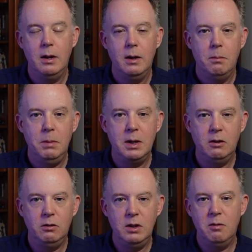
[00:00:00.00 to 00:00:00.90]

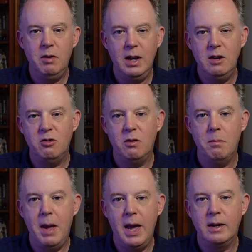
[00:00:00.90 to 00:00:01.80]
because the advantage of the
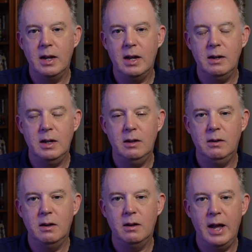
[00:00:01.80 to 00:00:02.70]
magnet is
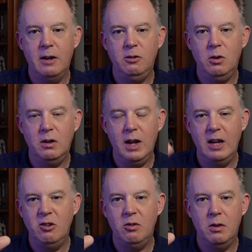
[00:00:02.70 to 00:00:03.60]
that it allows you to
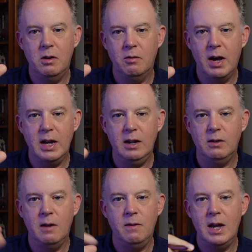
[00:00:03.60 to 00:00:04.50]
attach it to the device
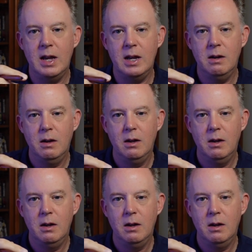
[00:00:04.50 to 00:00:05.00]
and then